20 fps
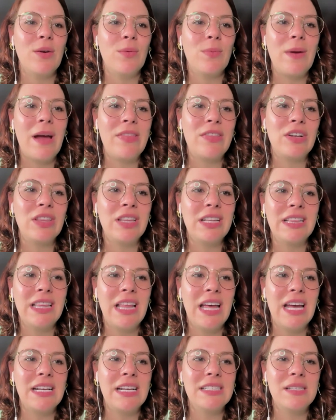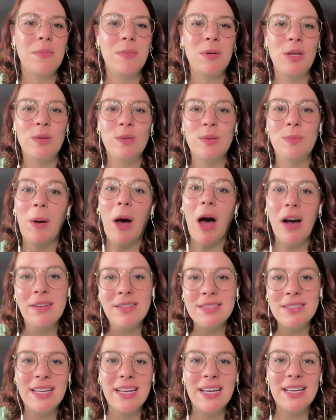rather than like somebody who's
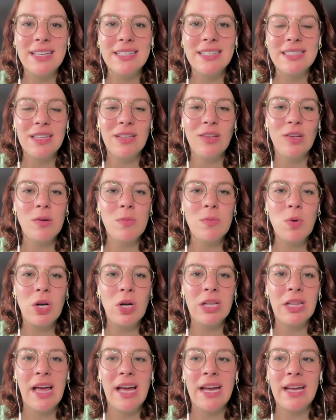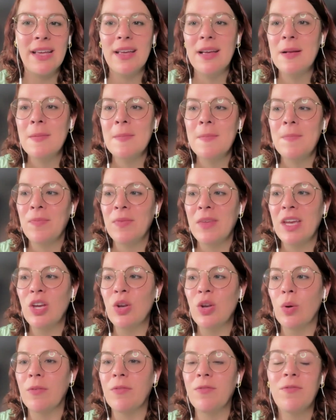boxing, it's a little more like,
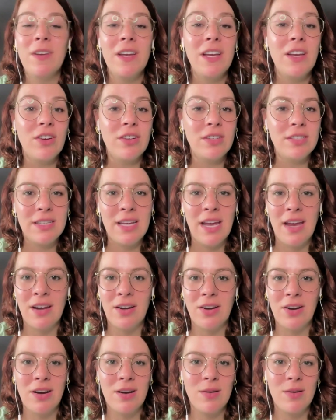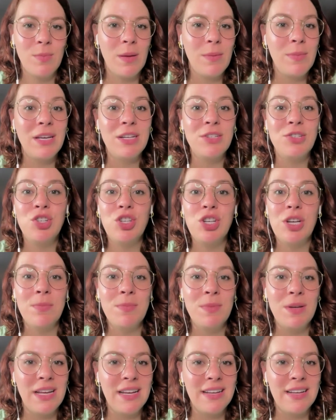a figure skater, maybe a
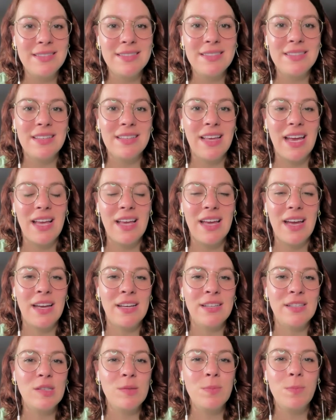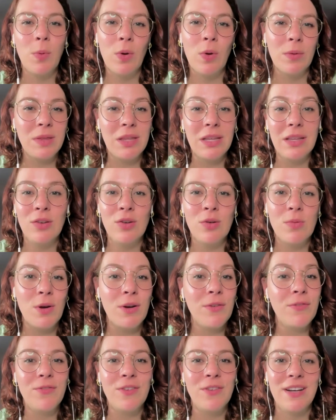gymnast, like a sport with a little
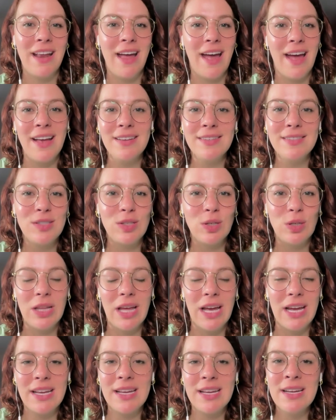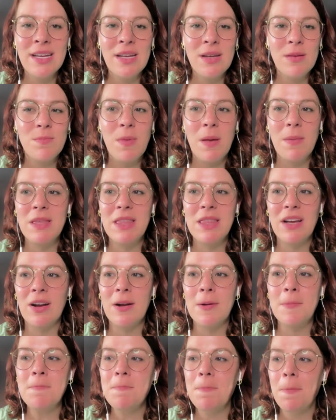more finesse, or like maybe
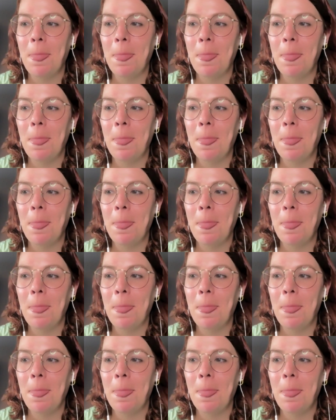they're